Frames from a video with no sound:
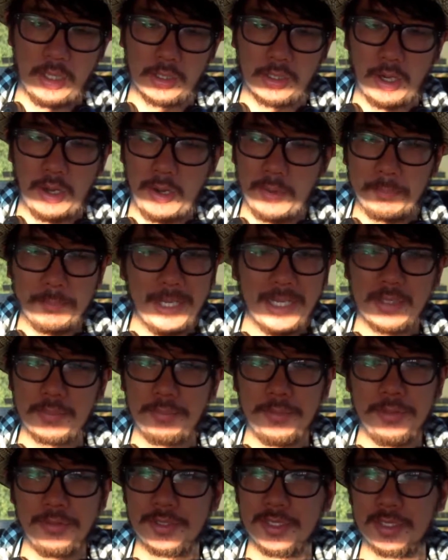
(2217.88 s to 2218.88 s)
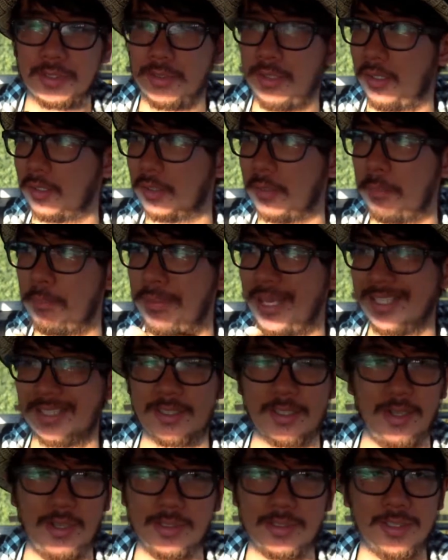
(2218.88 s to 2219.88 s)
can't make music like the
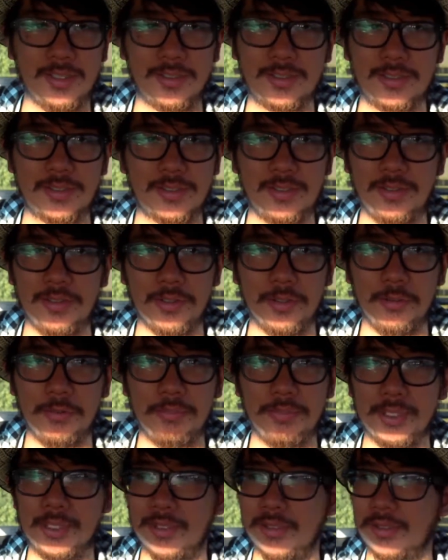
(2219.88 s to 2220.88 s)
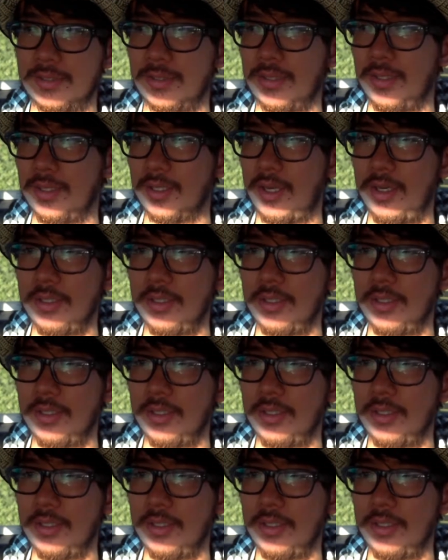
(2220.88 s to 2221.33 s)
best artists, because like